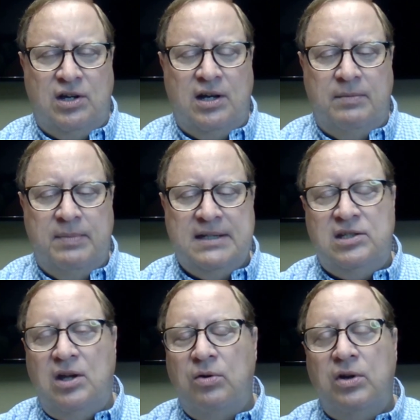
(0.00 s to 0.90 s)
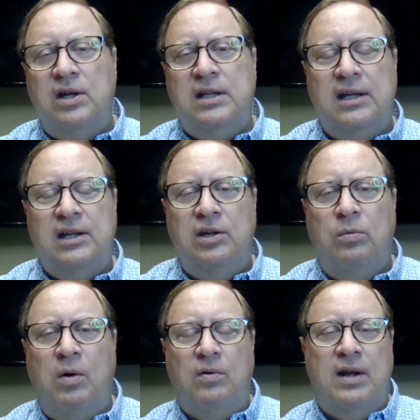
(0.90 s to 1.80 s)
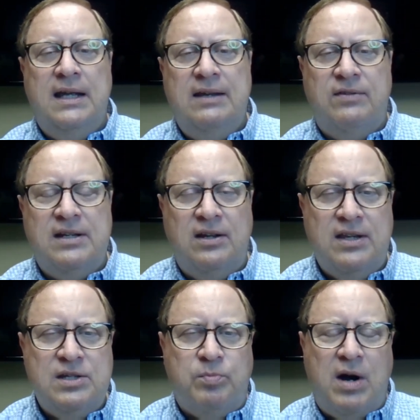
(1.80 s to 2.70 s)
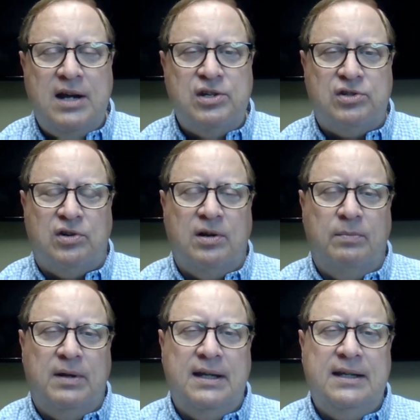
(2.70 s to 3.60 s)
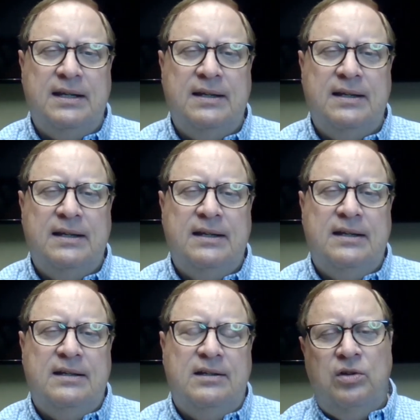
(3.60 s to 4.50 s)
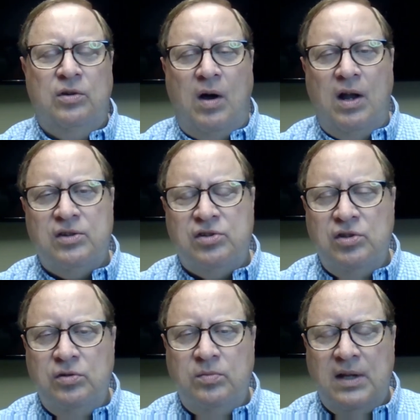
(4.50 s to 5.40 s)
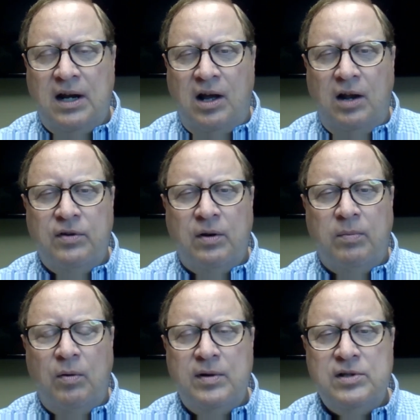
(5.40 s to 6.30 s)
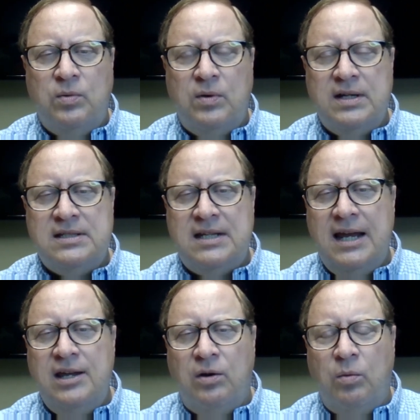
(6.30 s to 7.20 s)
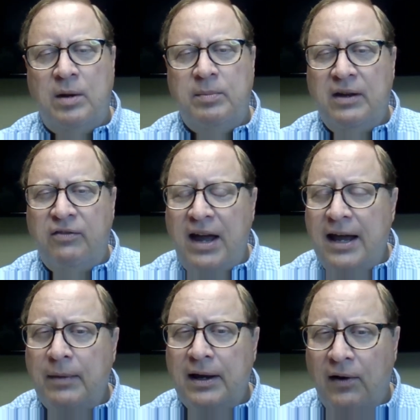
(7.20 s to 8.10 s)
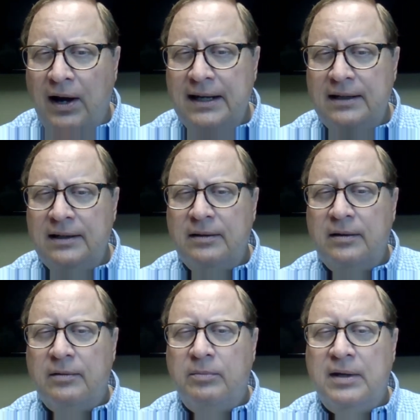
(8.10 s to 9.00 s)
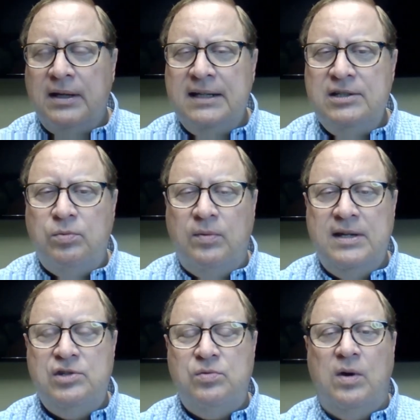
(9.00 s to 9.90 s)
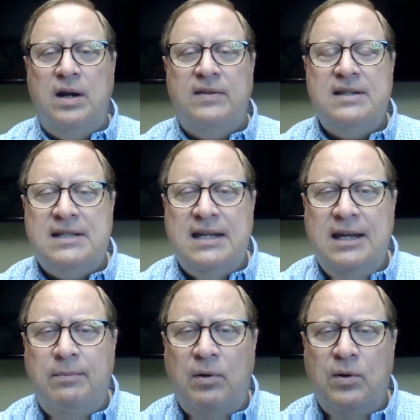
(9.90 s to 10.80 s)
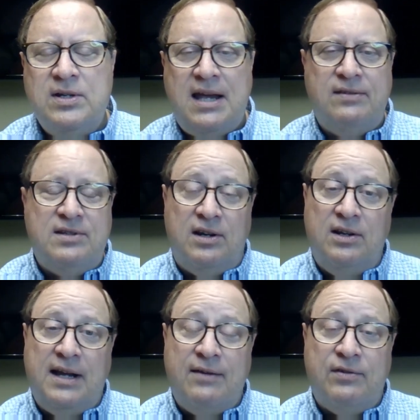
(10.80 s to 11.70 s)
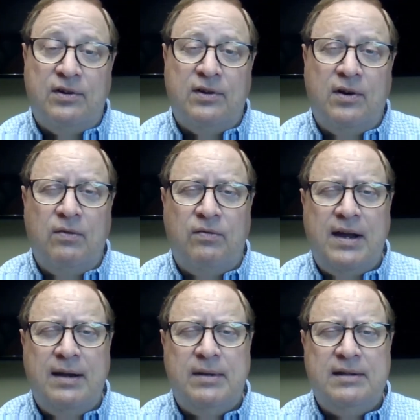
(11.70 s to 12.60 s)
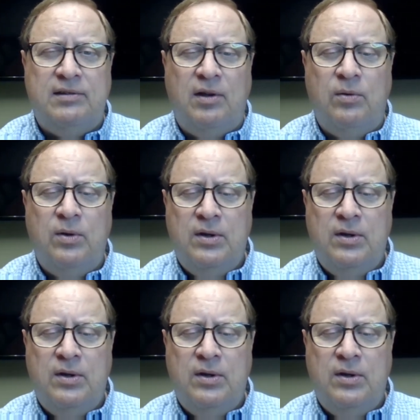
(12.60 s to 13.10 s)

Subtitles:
going to be so good that you won't leave until these projects are completed. You all assume that all of your employees want to stay. You're one big family, right? But each one of these key employees has to look after their own family. So